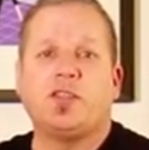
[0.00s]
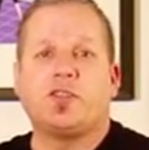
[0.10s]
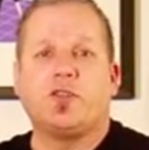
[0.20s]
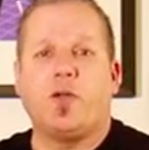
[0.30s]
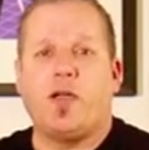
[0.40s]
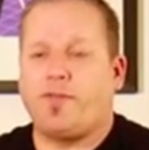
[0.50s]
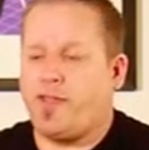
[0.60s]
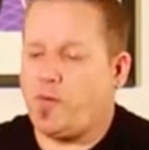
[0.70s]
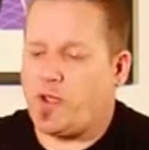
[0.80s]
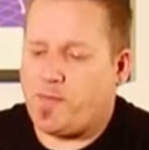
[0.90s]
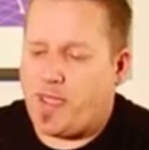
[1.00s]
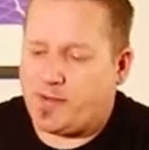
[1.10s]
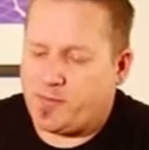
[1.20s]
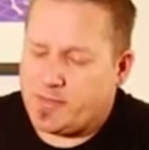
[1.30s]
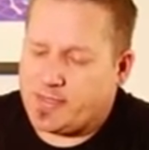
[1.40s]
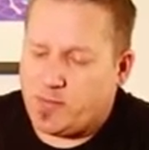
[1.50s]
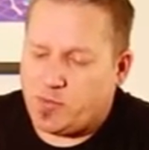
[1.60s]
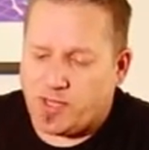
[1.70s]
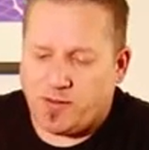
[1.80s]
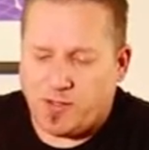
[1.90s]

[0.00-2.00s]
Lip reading: to a fair way back from the subject.